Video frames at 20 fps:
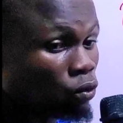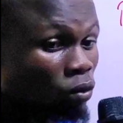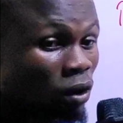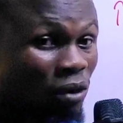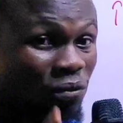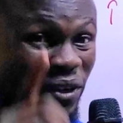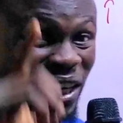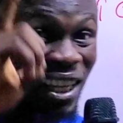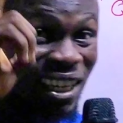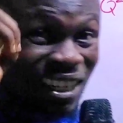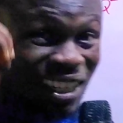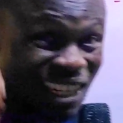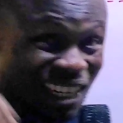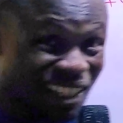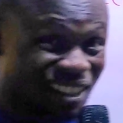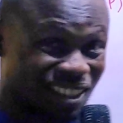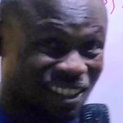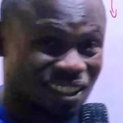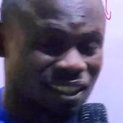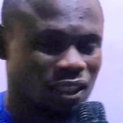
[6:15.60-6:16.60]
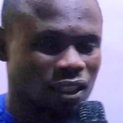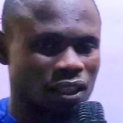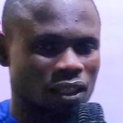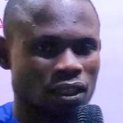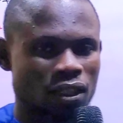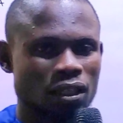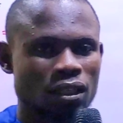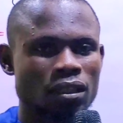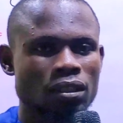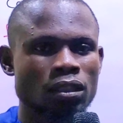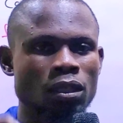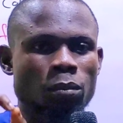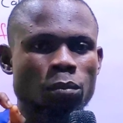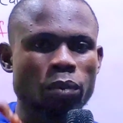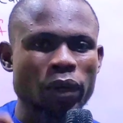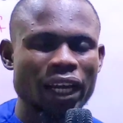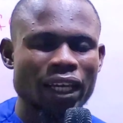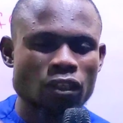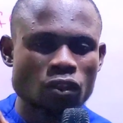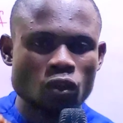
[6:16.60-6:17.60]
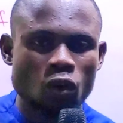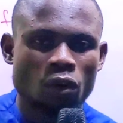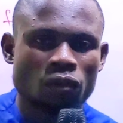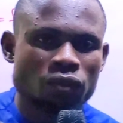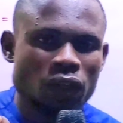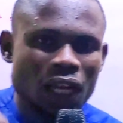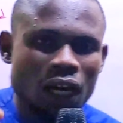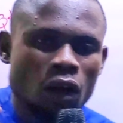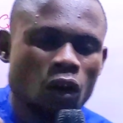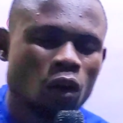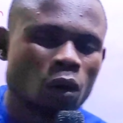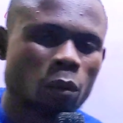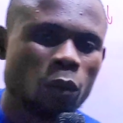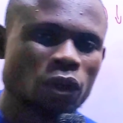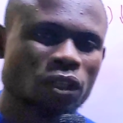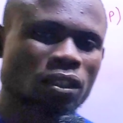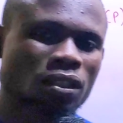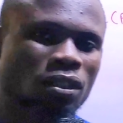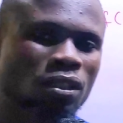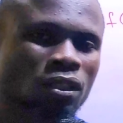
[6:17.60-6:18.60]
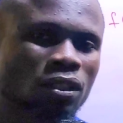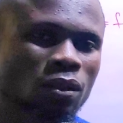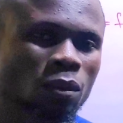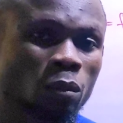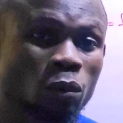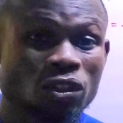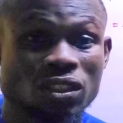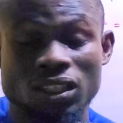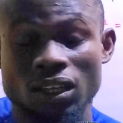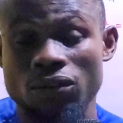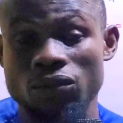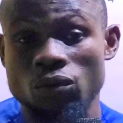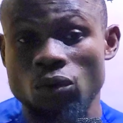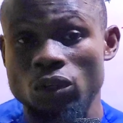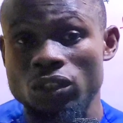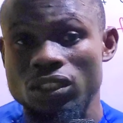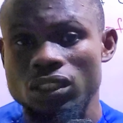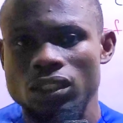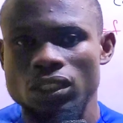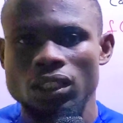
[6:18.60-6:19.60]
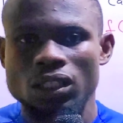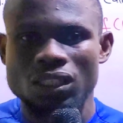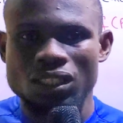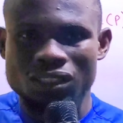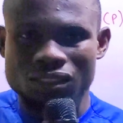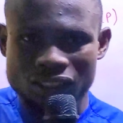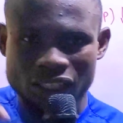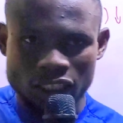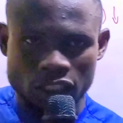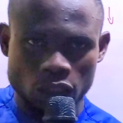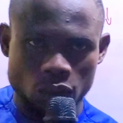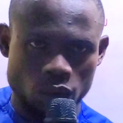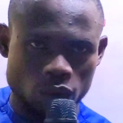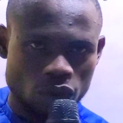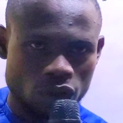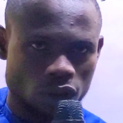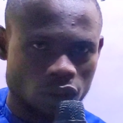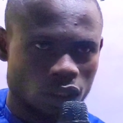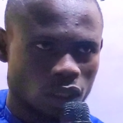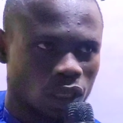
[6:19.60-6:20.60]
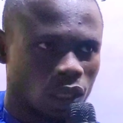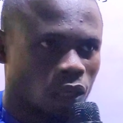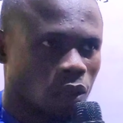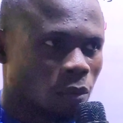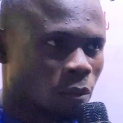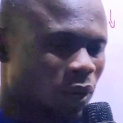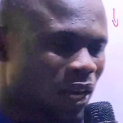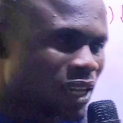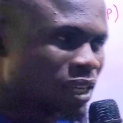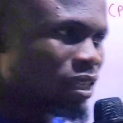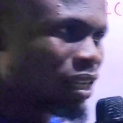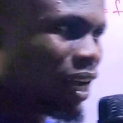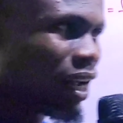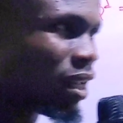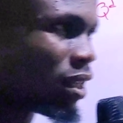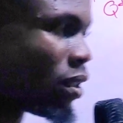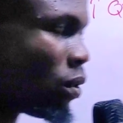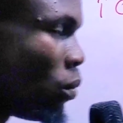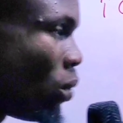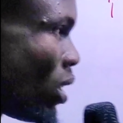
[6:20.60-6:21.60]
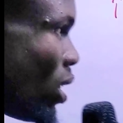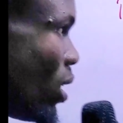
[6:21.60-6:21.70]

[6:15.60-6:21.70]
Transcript: to have increased, the price of that commodity must have reduced. By that, we